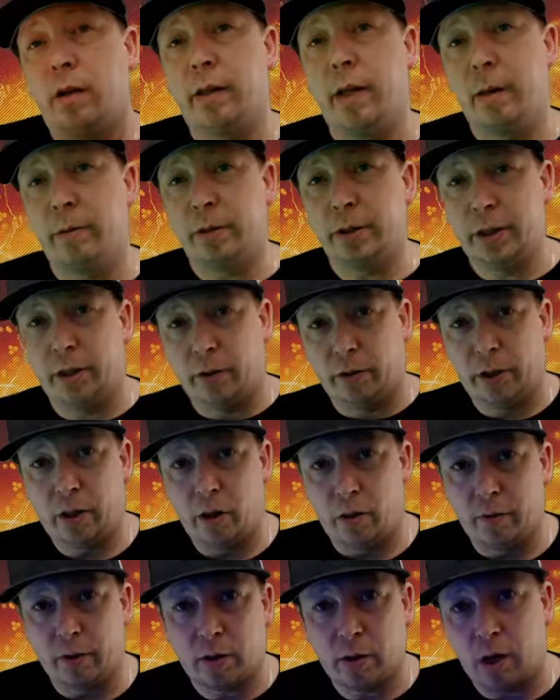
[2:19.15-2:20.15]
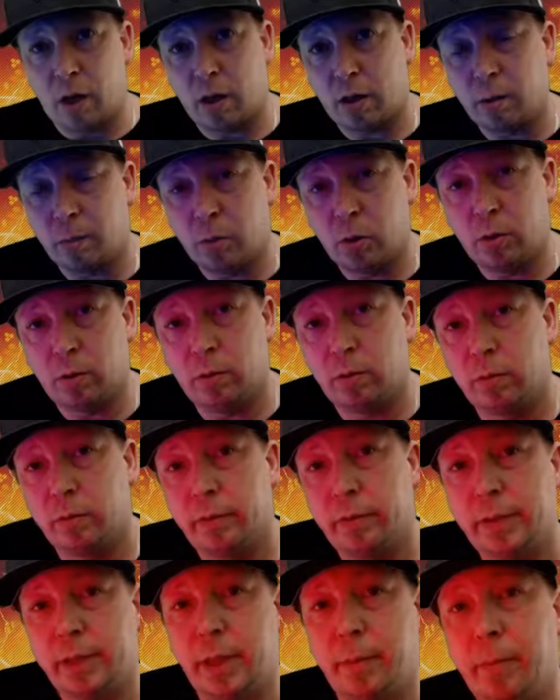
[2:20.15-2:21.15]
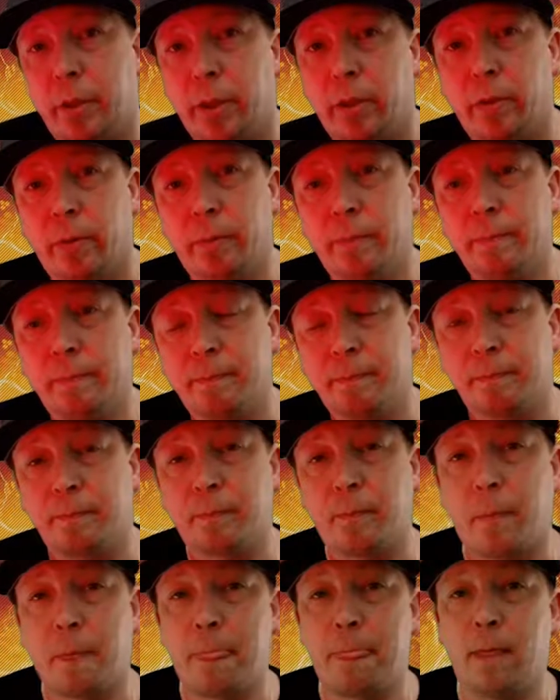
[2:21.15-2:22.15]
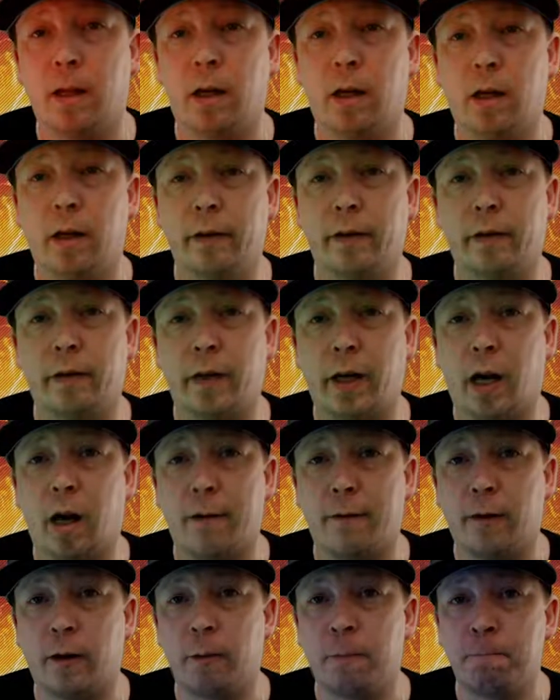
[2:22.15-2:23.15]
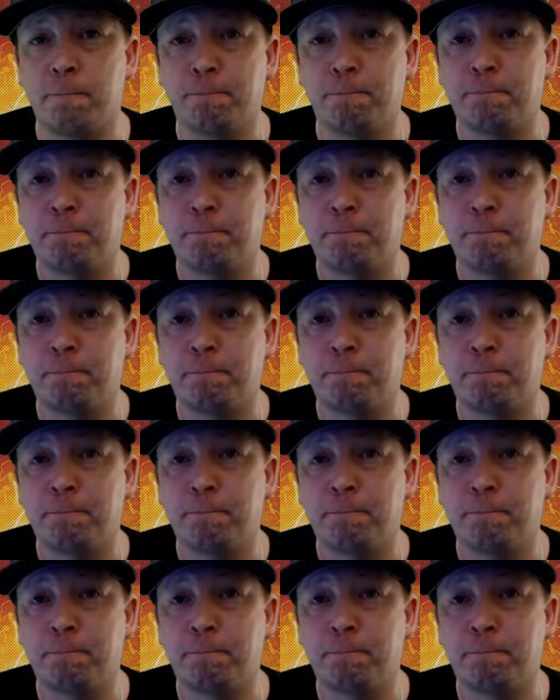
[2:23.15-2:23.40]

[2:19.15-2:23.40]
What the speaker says: that was the only overclockable CPU that they offered.